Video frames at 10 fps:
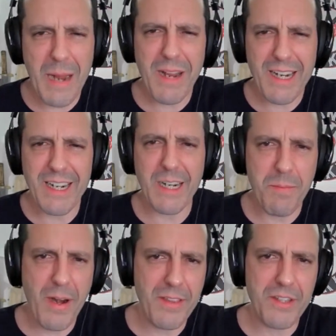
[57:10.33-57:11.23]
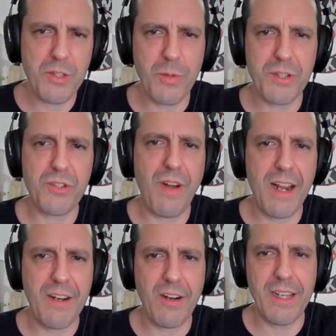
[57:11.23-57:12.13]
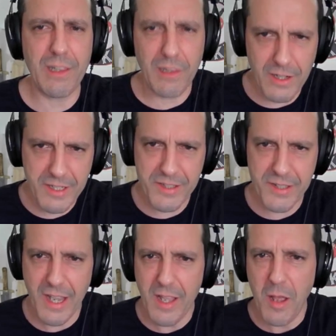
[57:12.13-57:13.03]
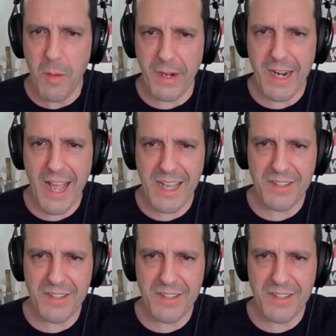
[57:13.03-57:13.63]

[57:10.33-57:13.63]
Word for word: I'm not going to compare this to a Strider in looks, but it has